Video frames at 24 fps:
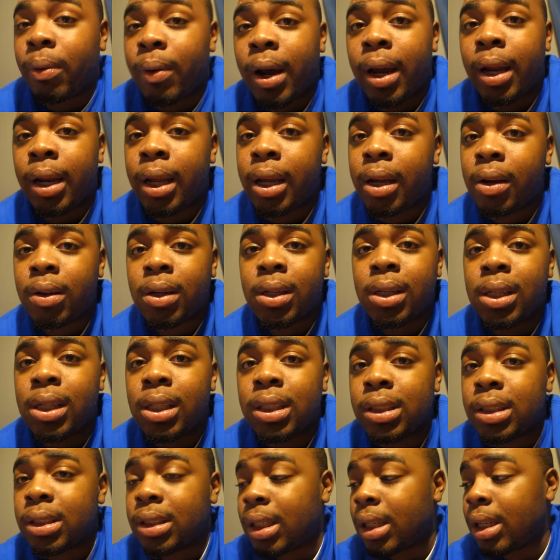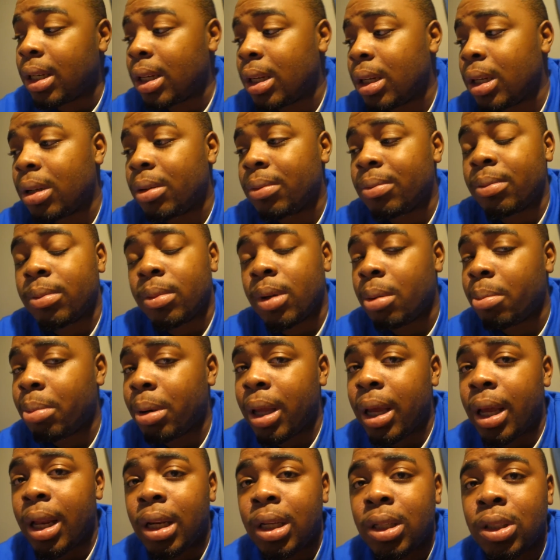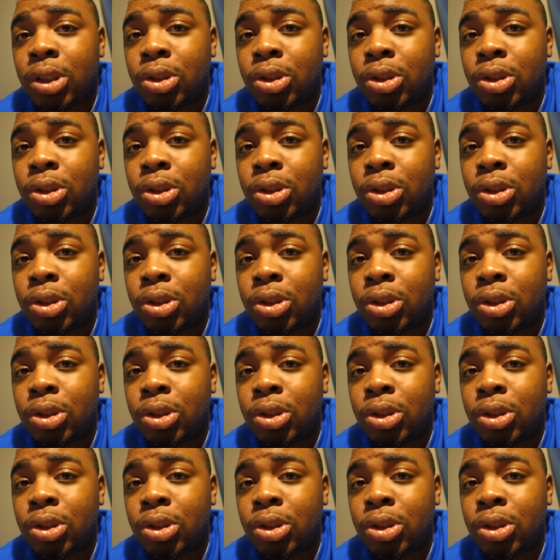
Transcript: right now, cause uh, I'm playing a little